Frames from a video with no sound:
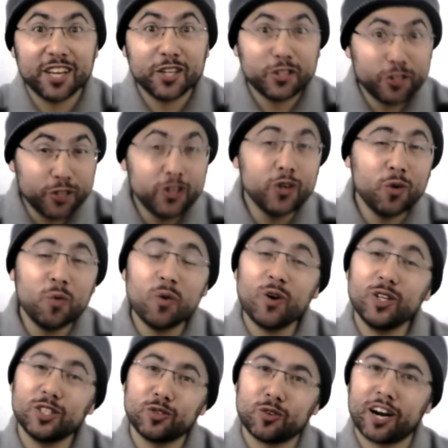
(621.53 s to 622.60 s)
do you
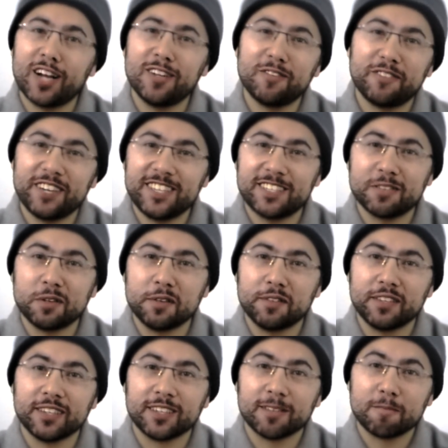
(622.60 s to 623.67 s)
want Rael face
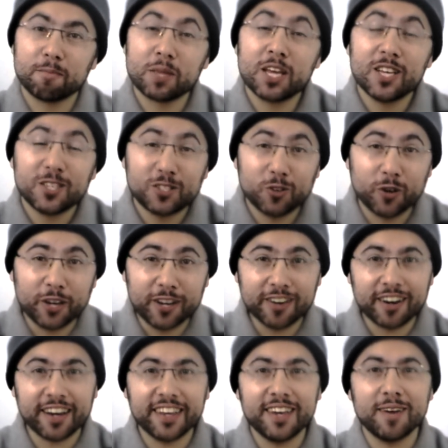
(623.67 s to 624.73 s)
reveal? So here
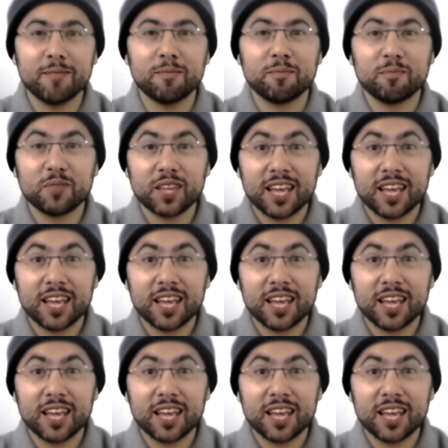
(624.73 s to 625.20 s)
I am.